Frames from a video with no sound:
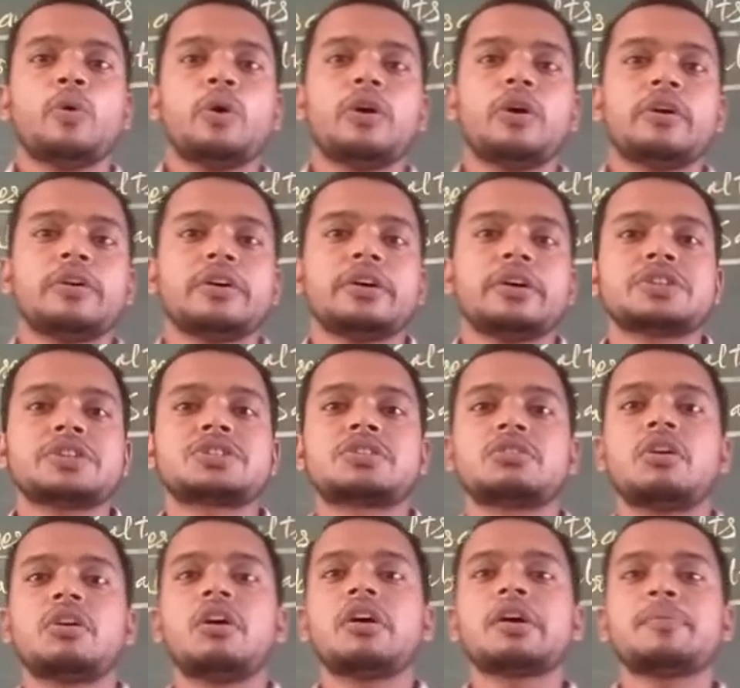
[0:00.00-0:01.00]

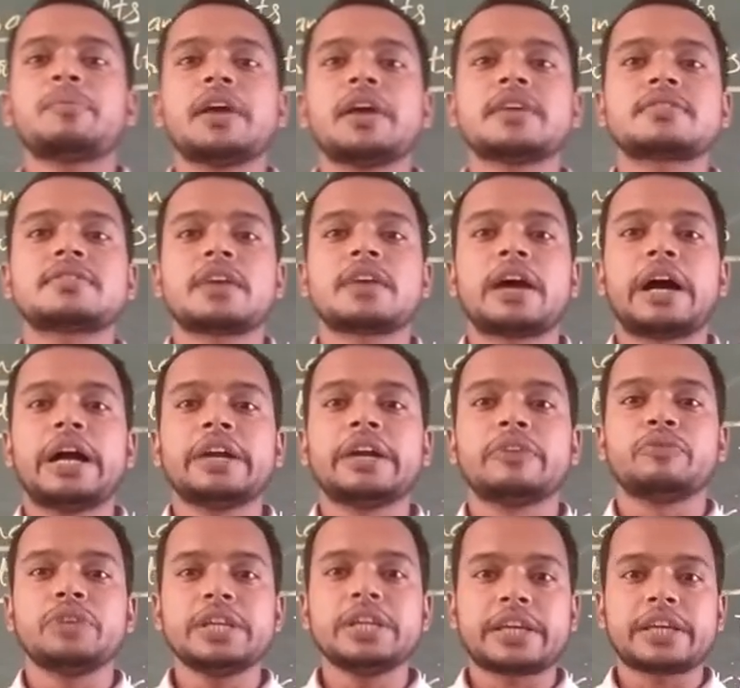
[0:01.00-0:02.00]
strong base and
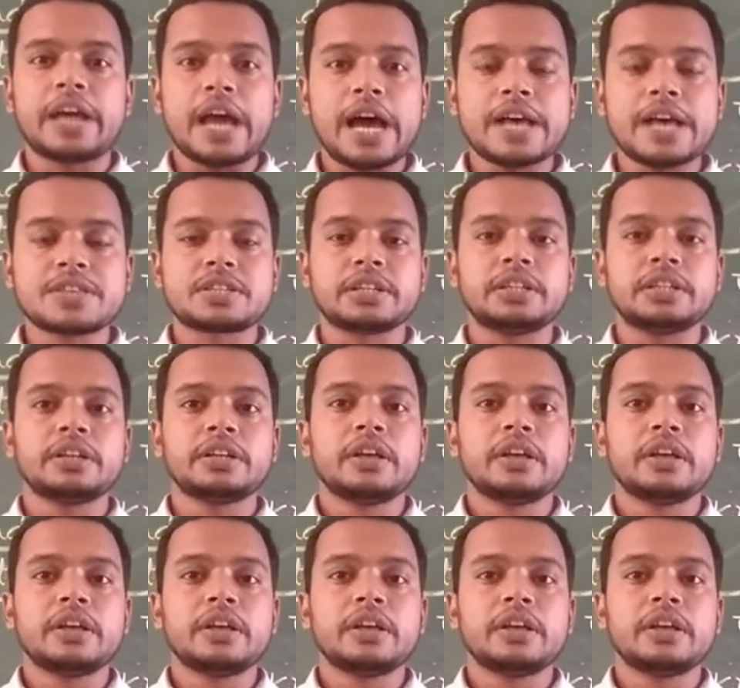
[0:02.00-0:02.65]
weak acid,